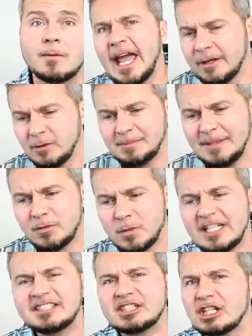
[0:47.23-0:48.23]
And it was me
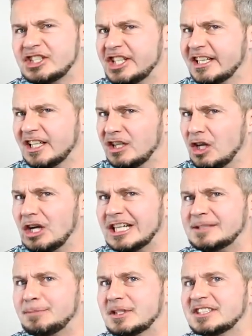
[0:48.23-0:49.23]
researching the
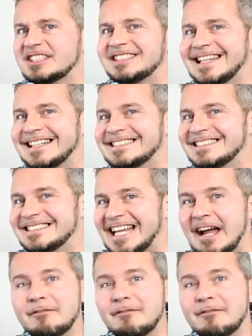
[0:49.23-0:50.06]
longest prison sentences